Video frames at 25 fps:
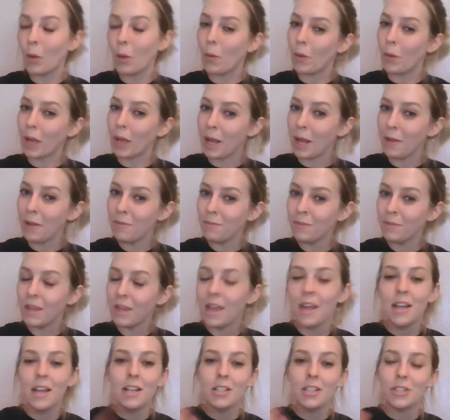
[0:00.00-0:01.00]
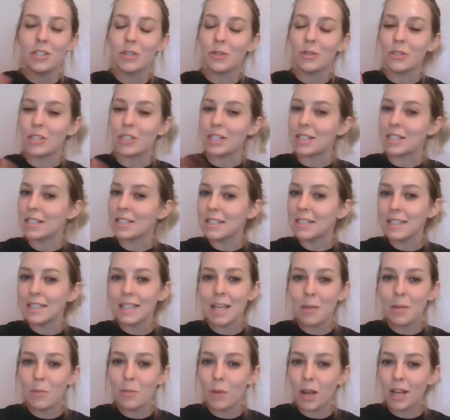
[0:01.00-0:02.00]
Okay, so just
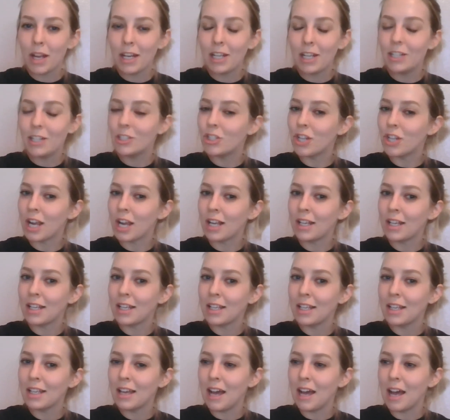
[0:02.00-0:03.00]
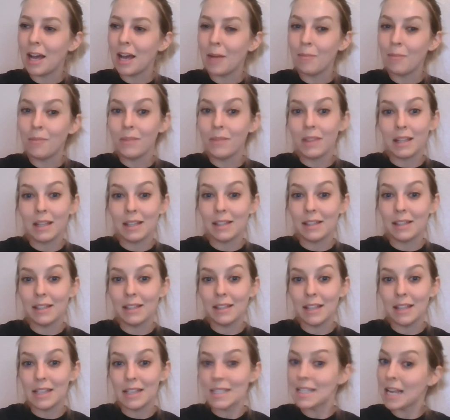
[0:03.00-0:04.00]
keep waiting, check the
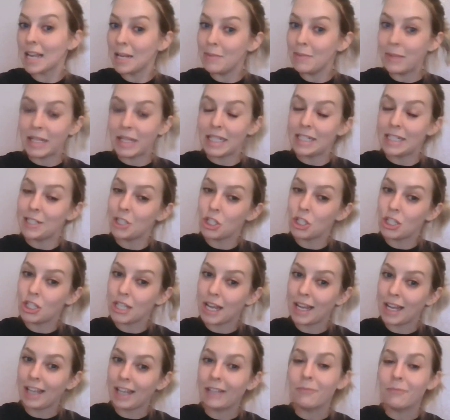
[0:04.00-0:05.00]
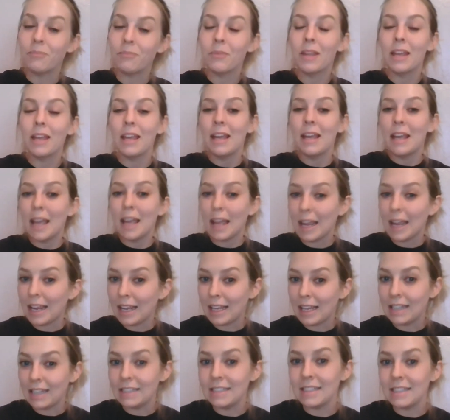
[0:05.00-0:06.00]
assignment each day,
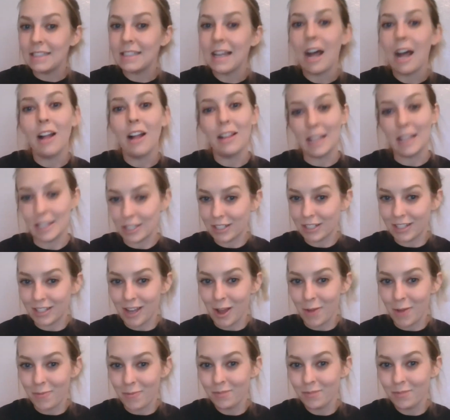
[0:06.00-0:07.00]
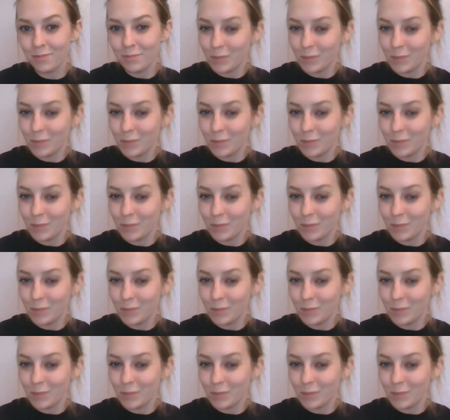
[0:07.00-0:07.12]
and I'll let you know.